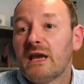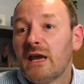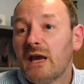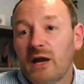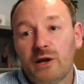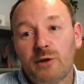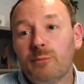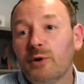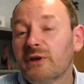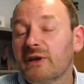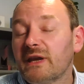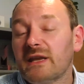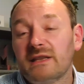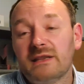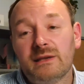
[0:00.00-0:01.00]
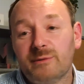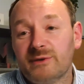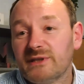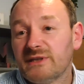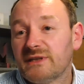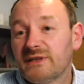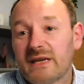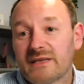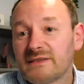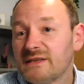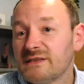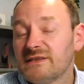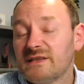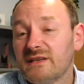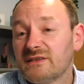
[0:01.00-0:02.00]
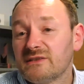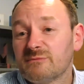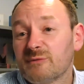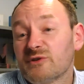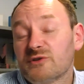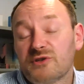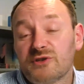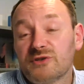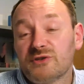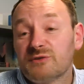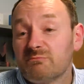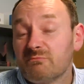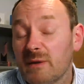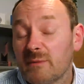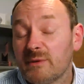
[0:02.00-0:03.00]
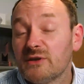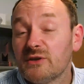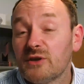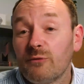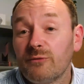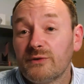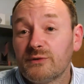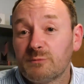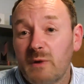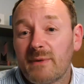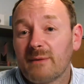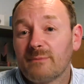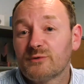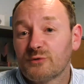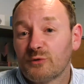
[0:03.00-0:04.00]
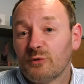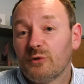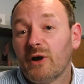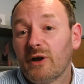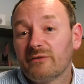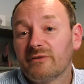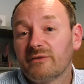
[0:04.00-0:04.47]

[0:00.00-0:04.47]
and I might get limited access to things such as maybe the Office web apps or